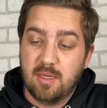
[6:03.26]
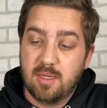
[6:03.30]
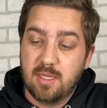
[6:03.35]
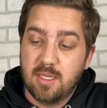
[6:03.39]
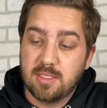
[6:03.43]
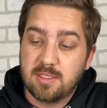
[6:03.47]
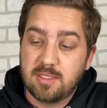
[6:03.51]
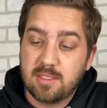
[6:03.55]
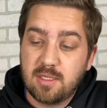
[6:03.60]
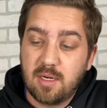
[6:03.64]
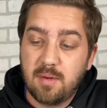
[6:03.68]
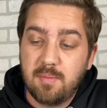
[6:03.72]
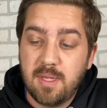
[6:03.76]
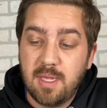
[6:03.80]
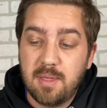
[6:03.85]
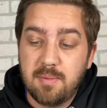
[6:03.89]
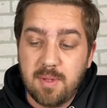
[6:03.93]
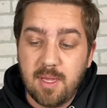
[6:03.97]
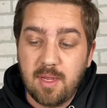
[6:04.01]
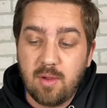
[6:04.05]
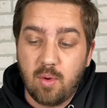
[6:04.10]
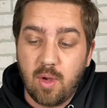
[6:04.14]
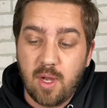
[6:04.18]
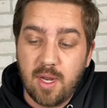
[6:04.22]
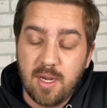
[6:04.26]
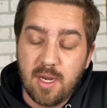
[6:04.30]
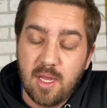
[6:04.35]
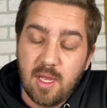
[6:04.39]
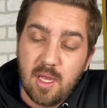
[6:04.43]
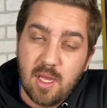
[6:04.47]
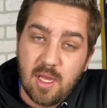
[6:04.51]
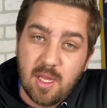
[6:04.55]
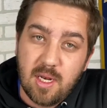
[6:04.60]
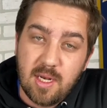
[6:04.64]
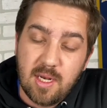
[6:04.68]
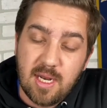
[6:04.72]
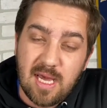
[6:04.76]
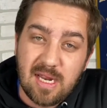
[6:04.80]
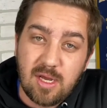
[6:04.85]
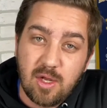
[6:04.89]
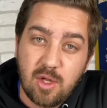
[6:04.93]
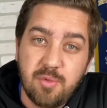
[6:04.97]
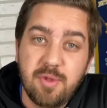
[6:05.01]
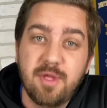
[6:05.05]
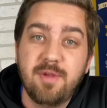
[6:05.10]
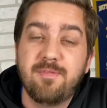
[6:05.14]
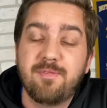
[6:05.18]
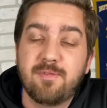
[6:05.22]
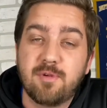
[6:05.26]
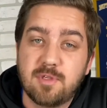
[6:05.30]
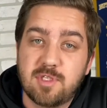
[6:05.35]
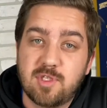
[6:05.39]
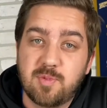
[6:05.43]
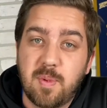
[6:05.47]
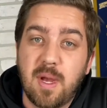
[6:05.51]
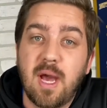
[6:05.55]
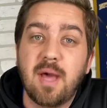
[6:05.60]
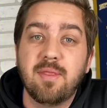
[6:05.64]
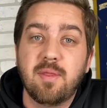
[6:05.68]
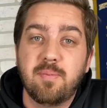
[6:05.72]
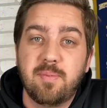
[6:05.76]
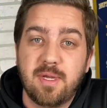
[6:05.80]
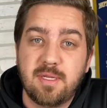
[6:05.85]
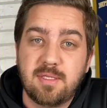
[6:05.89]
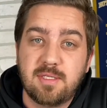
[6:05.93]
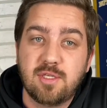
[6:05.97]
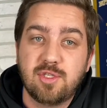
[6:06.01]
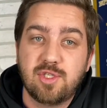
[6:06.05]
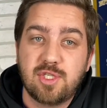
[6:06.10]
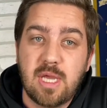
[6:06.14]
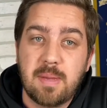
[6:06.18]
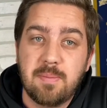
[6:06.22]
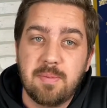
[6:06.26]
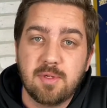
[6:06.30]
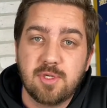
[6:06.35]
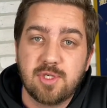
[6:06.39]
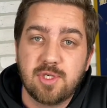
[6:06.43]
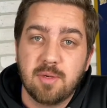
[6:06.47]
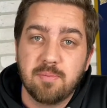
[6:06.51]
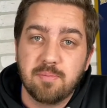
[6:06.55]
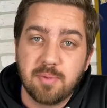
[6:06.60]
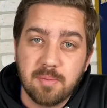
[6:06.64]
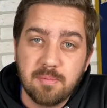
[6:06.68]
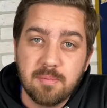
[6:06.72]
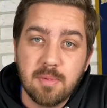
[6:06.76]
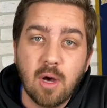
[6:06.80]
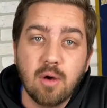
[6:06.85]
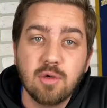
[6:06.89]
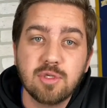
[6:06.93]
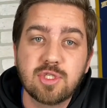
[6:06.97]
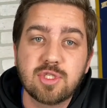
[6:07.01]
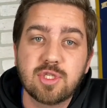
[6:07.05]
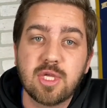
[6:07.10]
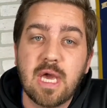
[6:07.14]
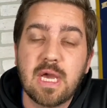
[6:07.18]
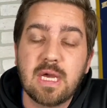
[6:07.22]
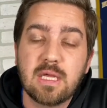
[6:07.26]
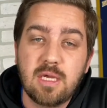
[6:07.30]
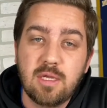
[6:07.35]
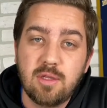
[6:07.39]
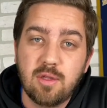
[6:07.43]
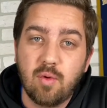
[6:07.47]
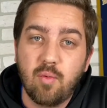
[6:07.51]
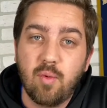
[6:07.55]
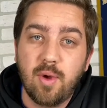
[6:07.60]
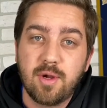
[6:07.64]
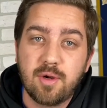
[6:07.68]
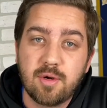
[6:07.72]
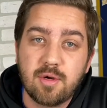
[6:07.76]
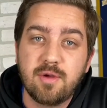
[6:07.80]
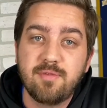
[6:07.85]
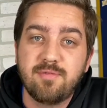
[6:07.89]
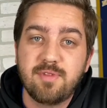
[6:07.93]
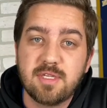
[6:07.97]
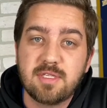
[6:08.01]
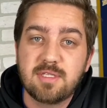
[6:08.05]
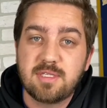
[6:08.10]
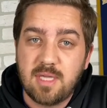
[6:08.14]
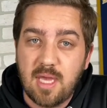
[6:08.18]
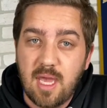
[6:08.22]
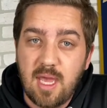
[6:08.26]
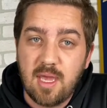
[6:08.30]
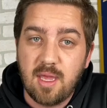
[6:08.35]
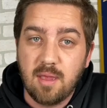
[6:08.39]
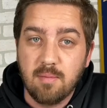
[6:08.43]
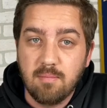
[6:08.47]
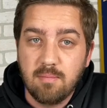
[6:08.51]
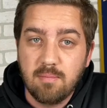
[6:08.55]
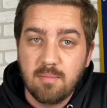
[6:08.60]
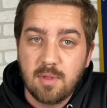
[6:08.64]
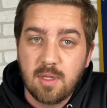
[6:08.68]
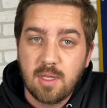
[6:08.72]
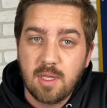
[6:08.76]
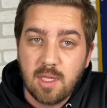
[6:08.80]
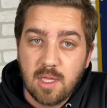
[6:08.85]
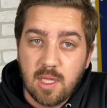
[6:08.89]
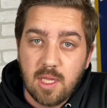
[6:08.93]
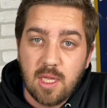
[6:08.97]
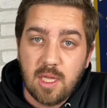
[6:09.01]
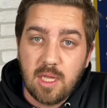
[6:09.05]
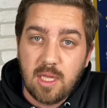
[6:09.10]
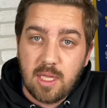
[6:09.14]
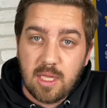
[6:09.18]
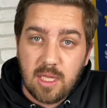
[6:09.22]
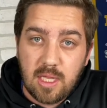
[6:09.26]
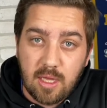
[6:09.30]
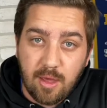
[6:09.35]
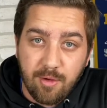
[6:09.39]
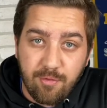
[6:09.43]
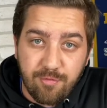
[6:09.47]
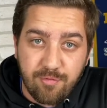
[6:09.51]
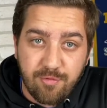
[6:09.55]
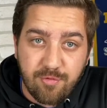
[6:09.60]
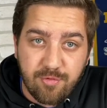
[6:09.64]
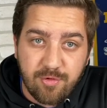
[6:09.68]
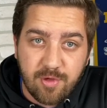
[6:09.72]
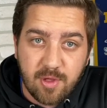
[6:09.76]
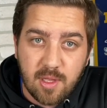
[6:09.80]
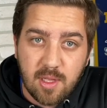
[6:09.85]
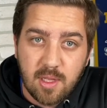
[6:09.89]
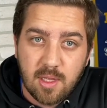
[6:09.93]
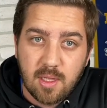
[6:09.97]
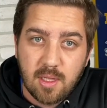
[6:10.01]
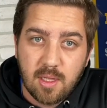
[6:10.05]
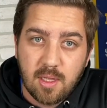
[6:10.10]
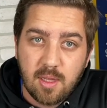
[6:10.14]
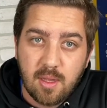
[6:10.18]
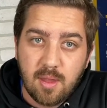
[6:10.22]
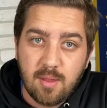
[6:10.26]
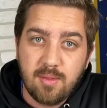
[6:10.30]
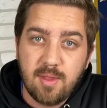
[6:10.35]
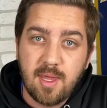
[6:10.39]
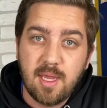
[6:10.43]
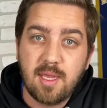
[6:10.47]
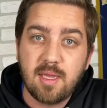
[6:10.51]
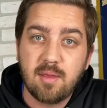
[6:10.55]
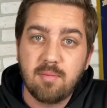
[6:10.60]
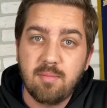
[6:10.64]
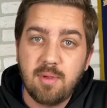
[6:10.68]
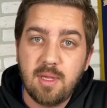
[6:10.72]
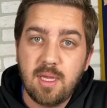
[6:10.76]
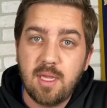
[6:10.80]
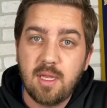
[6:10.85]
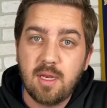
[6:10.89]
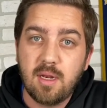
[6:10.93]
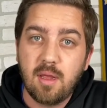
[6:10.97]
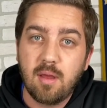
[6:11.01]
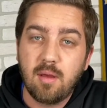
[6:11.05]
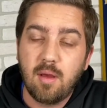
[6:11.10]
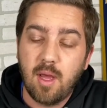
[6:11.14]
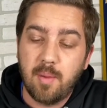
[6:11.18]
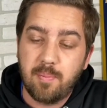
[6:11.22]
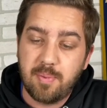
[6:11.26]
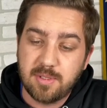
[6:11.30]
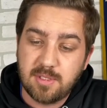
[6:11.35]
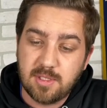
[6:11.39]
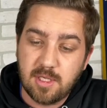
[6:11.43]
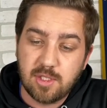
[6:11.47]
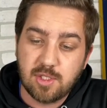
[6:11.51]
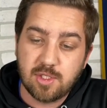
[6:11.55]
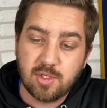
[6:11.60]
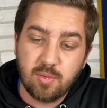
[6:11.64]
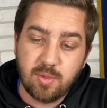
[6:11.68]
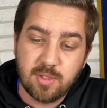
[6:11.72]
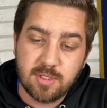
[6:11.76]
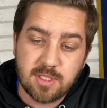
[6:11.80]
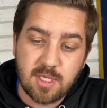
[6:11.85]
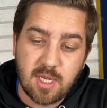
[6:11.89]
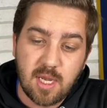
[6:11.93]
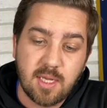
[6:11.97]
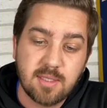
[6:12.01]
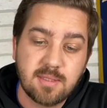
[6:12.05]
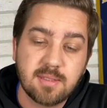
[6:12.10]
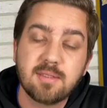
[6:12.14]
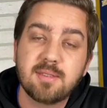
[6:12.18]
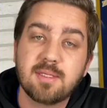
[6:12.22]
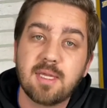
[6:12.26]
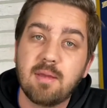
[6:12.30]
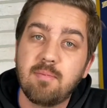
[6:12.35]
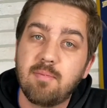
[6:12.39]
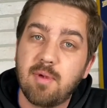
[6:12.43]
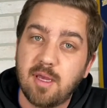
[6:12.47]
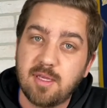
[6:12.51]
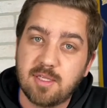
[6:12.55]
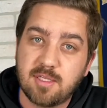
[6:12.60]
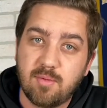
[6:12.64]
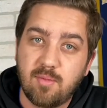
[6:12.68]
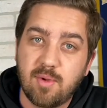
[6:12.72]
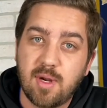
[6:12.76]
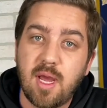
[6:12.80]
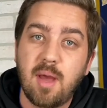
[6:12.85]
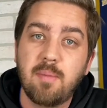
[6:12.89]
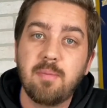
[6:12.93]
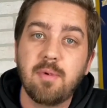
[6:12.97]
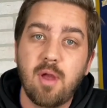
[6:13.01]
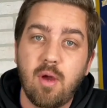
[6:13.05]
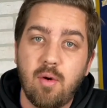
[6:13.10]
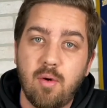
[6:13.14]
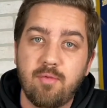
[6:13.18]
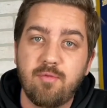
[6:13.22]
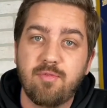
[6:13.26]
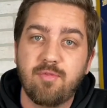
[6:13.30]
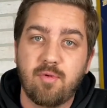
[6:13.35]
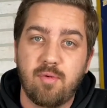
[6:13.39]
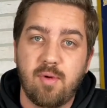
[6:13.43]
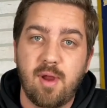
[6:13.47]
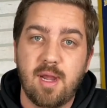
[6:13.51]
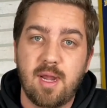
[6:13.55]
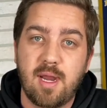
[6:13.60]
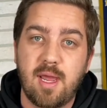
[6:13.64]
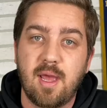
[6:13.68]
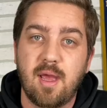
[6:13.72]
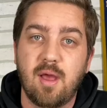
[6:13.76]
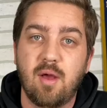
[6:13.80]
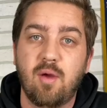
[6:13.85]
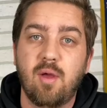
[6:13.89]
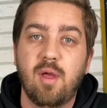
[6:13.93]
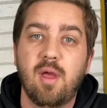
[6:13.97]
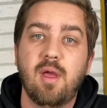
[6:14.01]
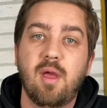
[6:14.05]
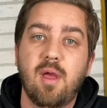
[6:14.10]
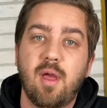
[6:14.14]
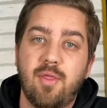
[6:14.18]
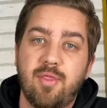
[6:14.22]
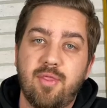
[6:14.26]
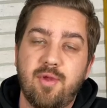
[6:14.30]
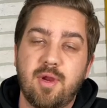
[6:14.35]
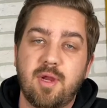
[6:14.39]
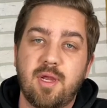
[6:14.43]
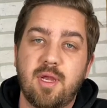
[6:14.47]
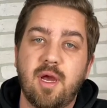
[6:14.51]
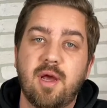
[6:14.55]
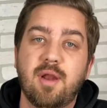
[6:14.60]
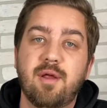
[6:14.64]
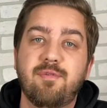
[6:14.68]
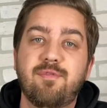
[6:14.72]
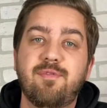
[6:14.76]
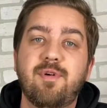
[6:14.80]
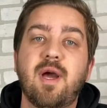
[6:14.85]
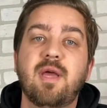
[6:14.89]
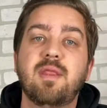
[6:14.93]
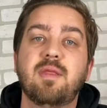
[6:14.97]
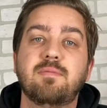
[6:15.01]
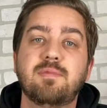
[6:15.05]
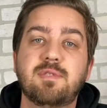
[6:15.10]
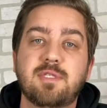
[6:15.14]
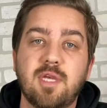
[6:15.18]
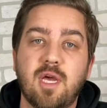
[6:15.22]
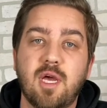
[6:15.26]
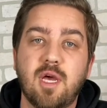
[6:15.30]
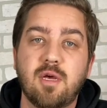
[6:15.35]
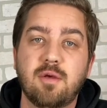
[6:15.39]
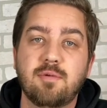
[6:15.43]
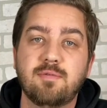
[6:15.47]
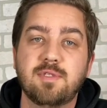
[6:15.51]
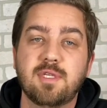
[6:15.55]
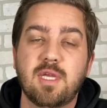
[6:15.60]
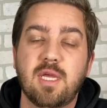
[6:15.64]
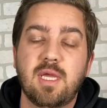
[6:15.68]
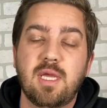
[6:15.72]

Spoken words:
This is going to be a big one. Not only for a spot in the Big Ten Championship, but most likely the winner of this game, if they can beat a potential Wisconsin team based on what I'm going for right now, they're going to find themselves